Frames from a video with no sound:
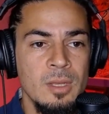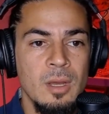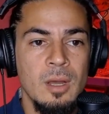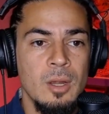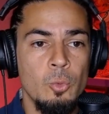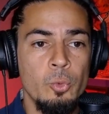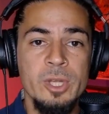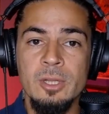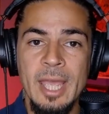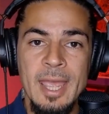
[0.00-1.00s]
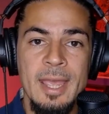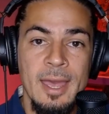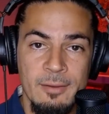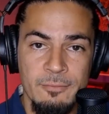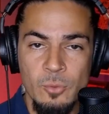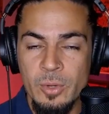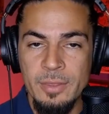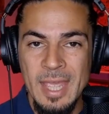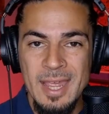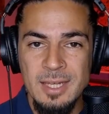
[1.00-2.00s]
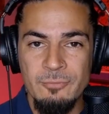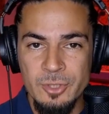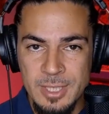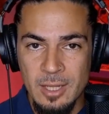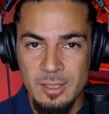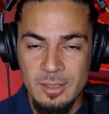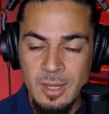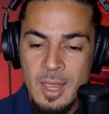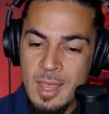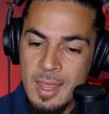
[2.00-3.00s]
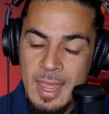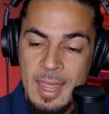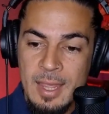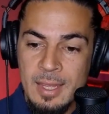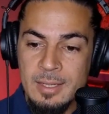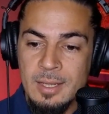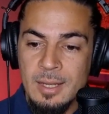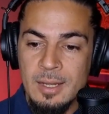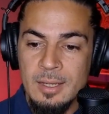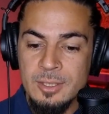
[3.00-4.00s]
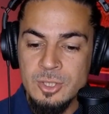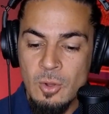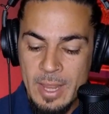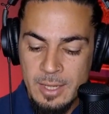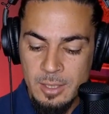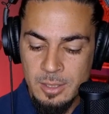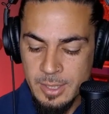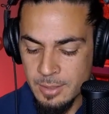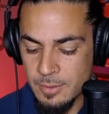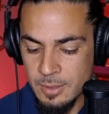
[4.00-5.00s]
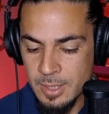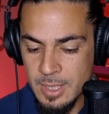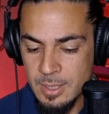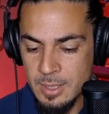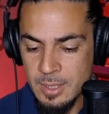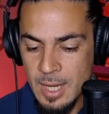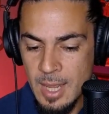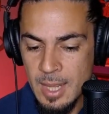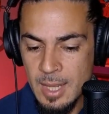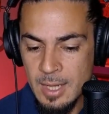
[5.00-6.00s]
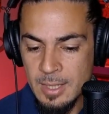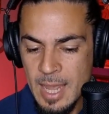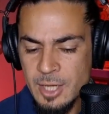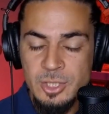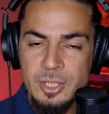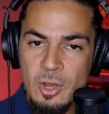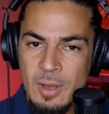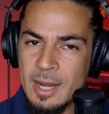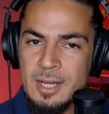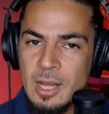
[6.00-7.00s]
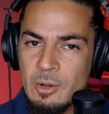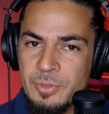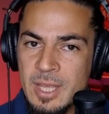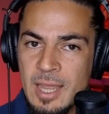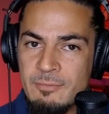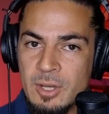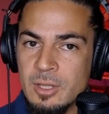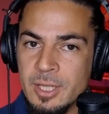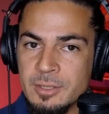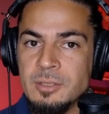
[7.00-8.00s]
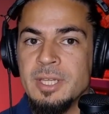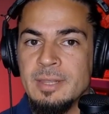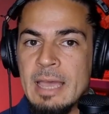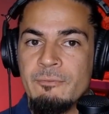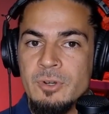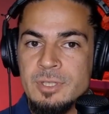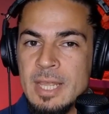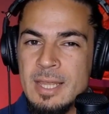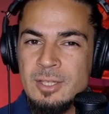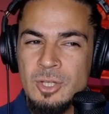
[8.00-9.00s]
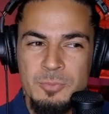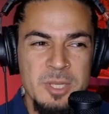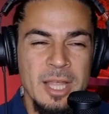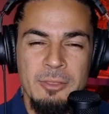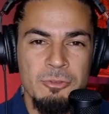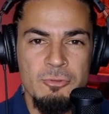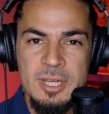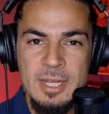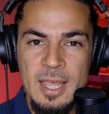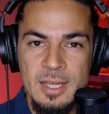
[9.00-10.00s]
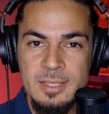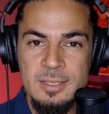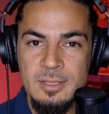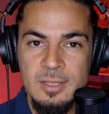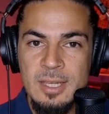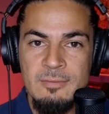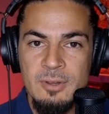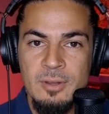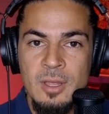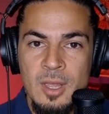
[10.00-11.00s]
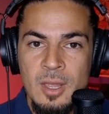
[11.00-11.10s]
Real AF with Andy Frisella. And so I click the link, and actually, no, I don't think I even clicked the link that first day. It took me like 3 days to even